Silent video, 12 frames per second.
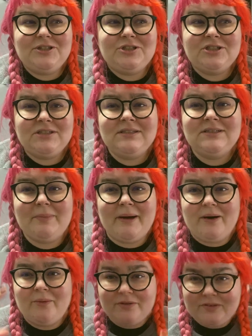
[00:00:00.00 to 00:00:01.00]
just
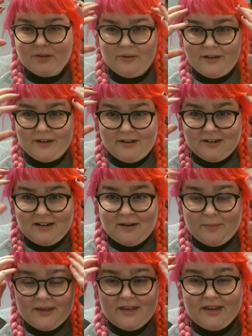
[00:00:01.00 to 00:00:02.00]
about what's going on
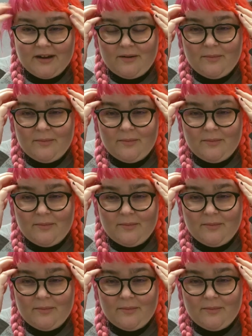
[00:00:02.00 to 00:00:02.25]
up here,